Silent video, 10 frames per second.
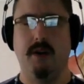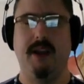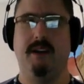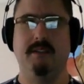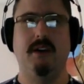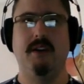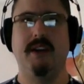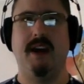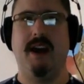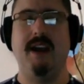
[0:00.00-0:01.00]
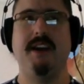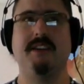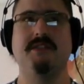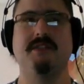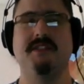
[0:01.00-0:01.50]
Oh yeah, oh yeah. I've
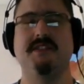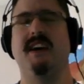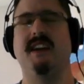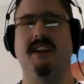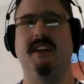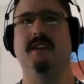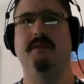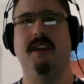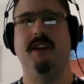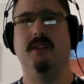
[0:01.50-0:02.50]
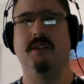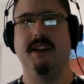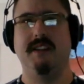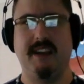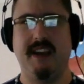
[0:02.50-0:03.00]
actually sat in a vehicle
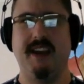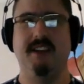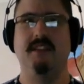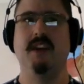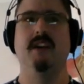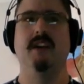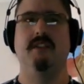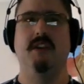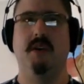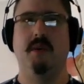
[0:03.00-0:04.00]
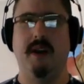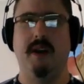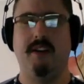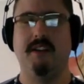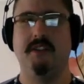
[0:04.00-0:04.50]
that's had no
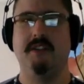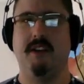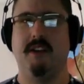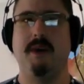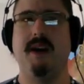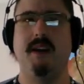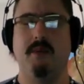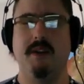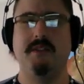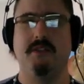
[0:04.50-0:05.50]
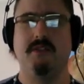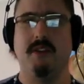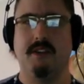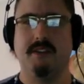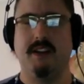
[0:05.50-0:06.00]
air conditioning. My original
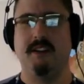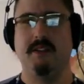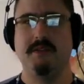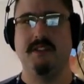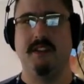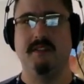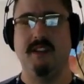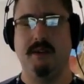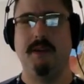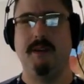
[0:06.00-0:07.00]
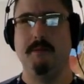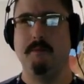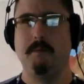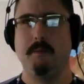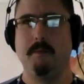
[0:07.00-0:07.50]
truck that I used in Tempe
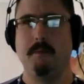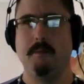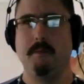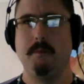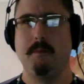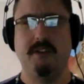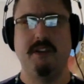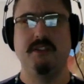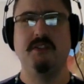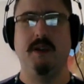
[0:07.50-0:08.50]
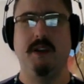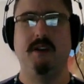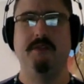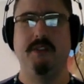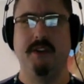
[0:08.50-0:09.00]
turned into
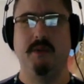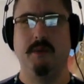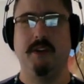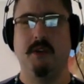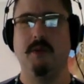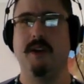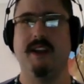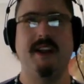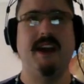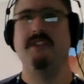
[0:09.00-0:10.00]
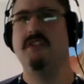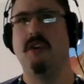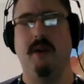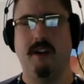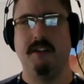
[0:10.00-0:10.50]
an oven really quick. It had no
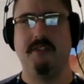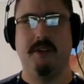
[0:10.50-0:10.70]
air conditioning.